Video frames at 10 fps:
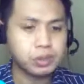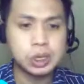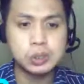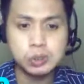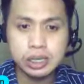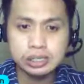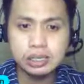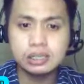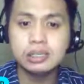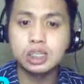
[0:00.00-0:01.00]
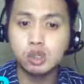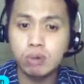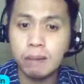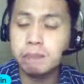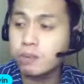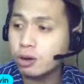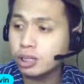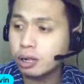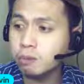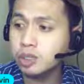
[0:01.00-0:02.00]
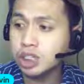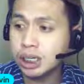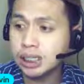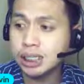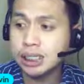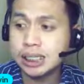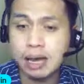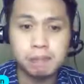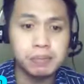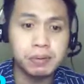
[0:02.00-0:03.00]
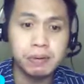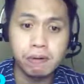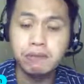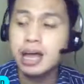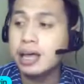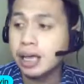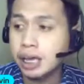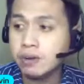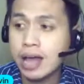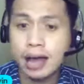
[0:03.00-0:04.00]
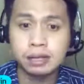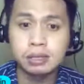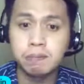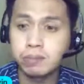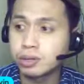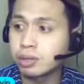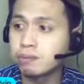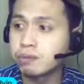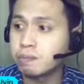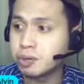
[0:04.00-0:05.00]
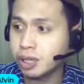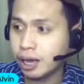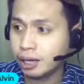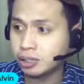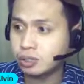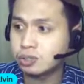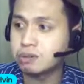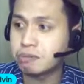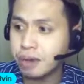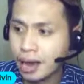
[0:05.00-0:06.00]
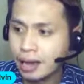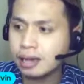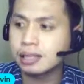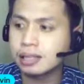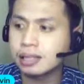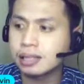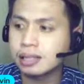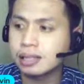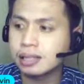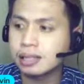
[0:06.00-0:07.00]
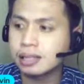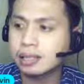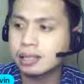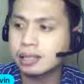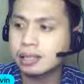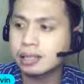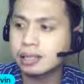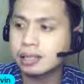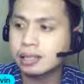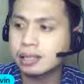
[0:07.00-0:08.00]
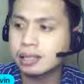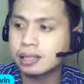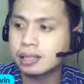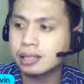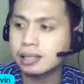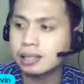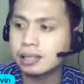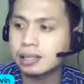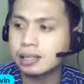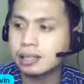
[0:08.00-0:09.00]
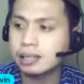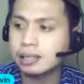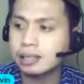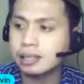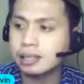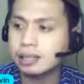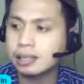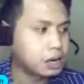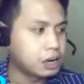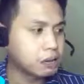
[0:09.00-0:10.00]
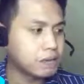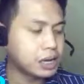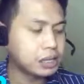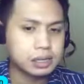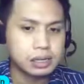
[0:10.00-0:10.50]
So this is the Schramm model, which is an example of interactive model of communication, right? Because of the presence of feedback. All right.